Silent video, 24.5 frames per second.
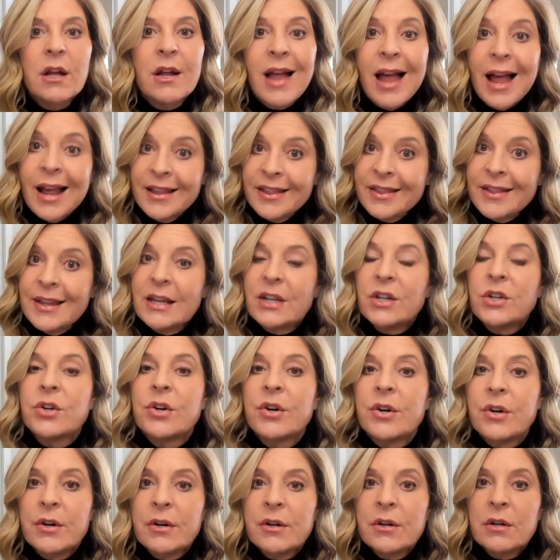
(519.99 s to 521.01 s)
I think,
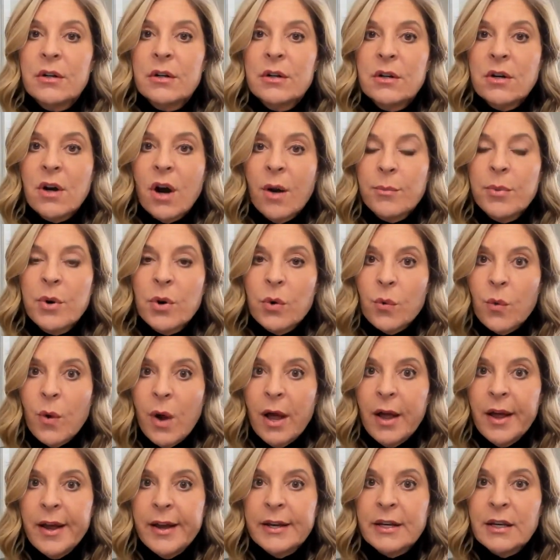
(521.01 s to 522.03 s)
your
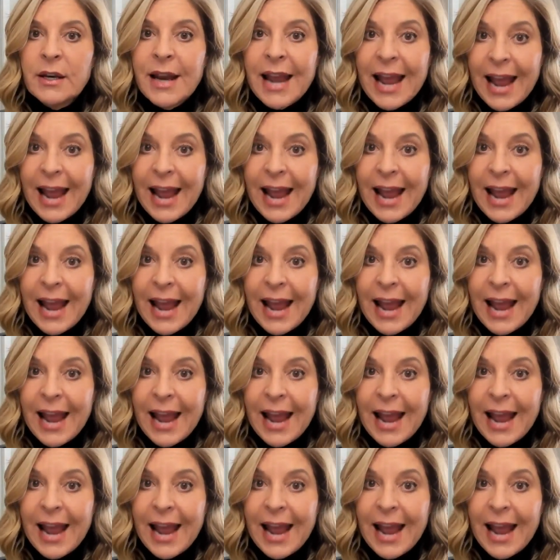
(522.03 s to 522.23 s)
#1